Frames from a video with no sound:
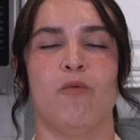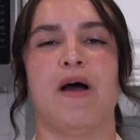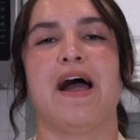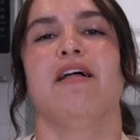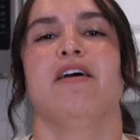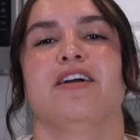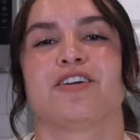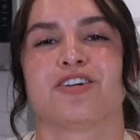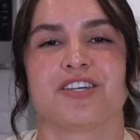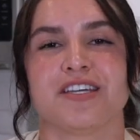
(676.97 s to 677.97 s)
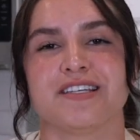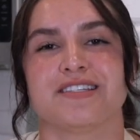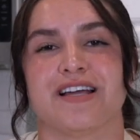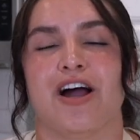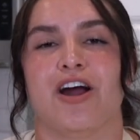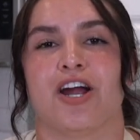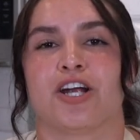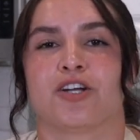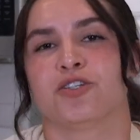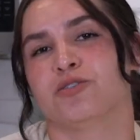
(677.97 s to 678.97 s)
while our cookies
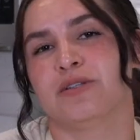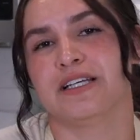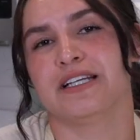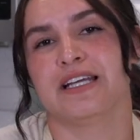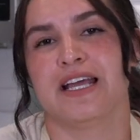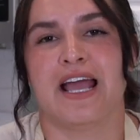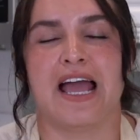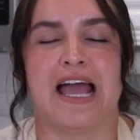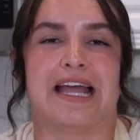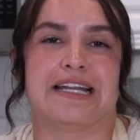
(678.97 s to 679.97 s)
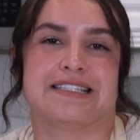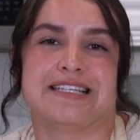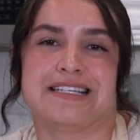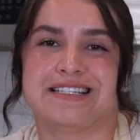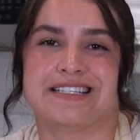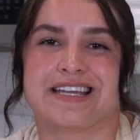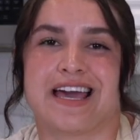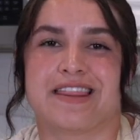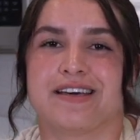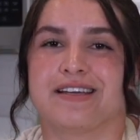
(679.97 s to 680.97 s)
are cooling and sitting
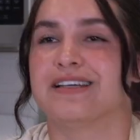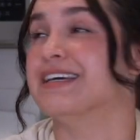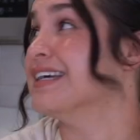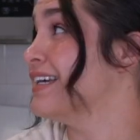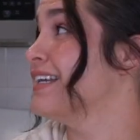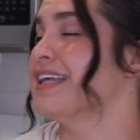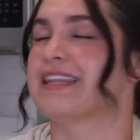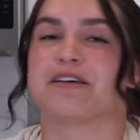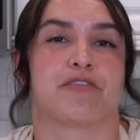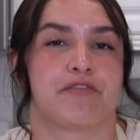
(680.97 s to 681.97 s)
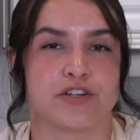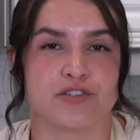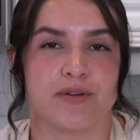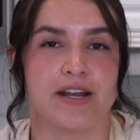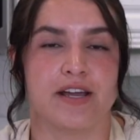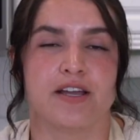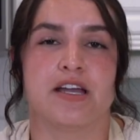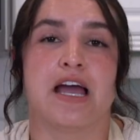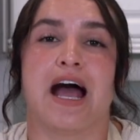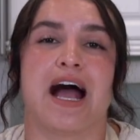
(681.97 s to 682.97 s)
together in the refrigerator,
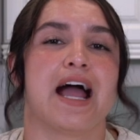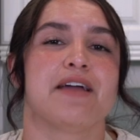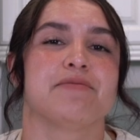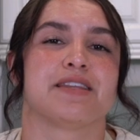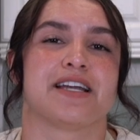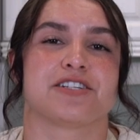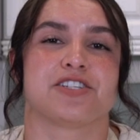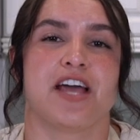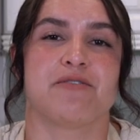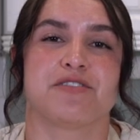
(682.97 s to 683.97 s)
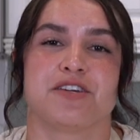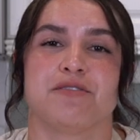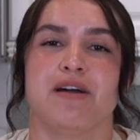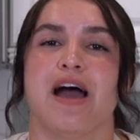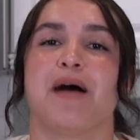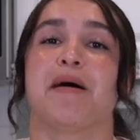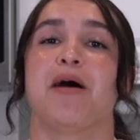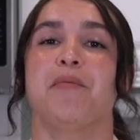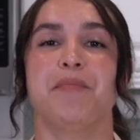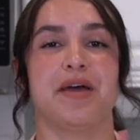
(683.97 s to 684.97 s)
I would like to chat with you
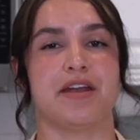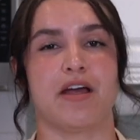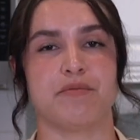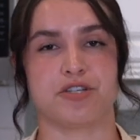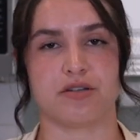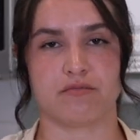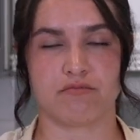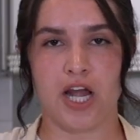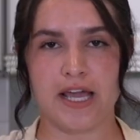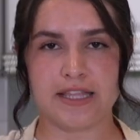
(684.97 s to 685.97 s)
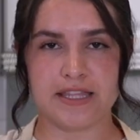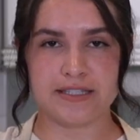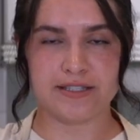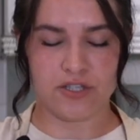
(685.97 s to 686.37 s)
about pet adoption. Like this